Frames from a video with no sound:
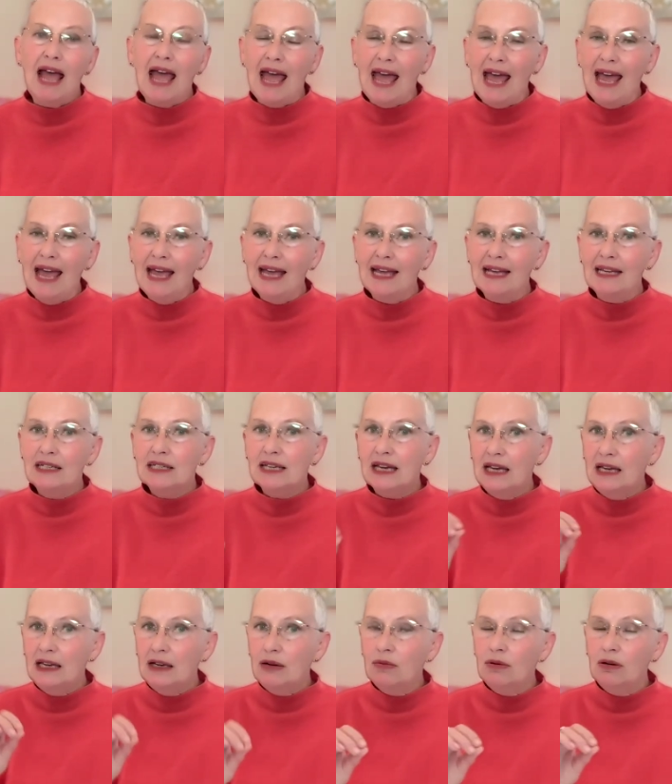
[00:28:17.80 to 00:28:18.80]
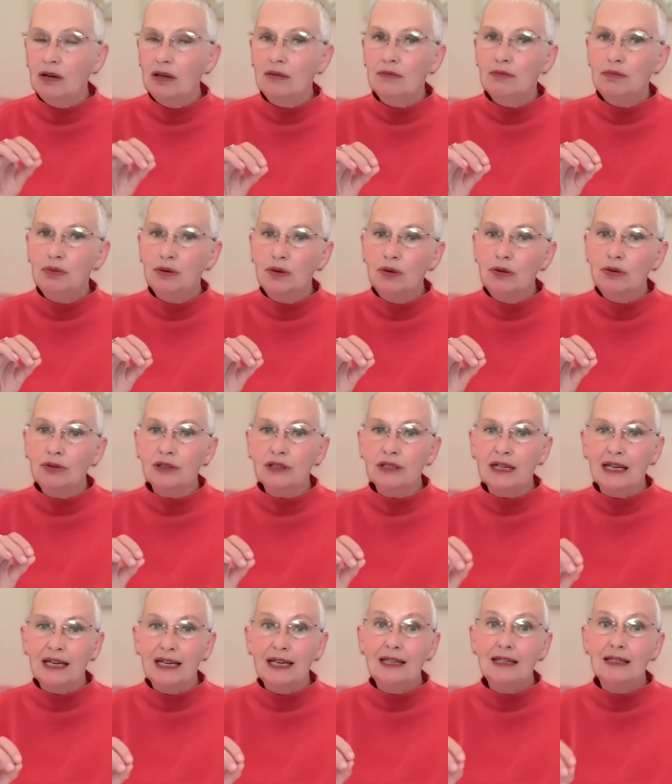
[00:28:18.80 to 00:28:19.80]
And equally important
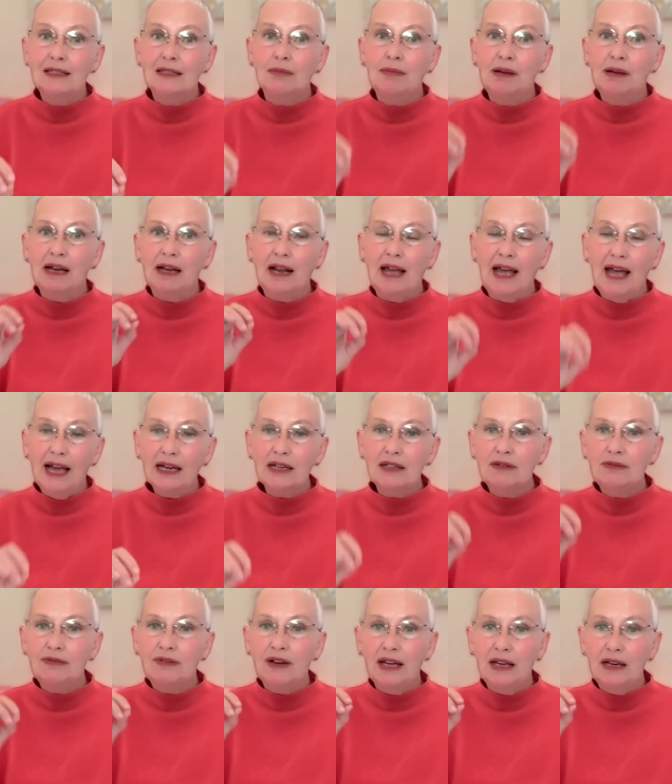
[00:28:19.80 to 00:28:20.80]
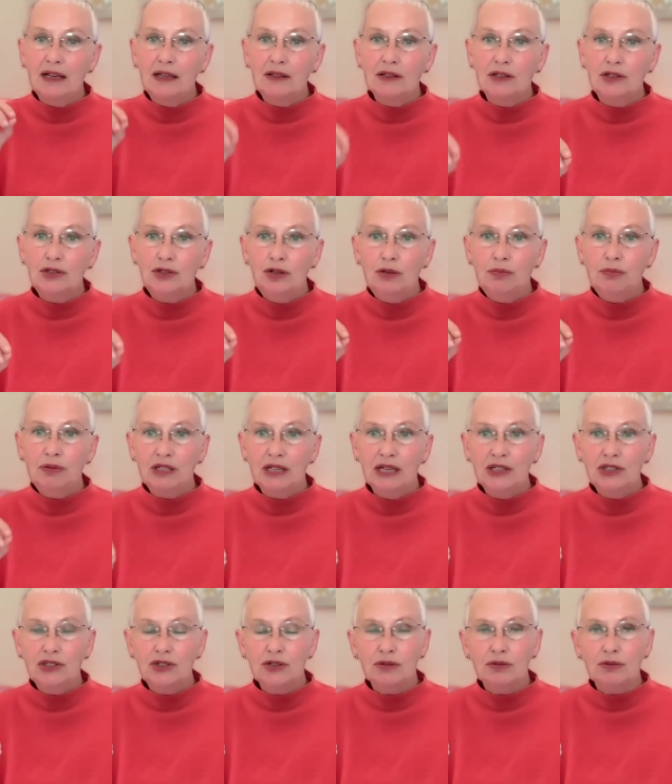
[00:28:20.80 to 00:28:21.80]
is about activating the new
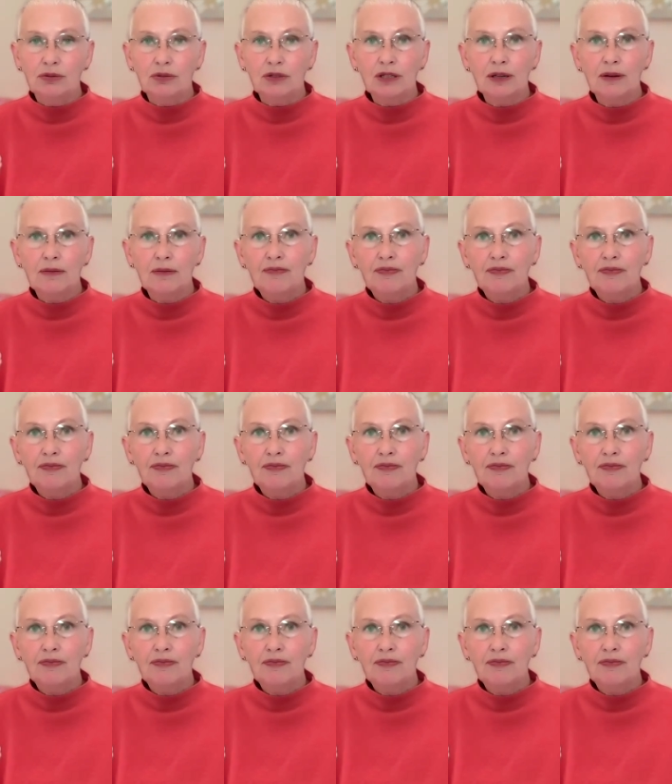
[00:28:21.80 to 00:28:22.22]
potentials.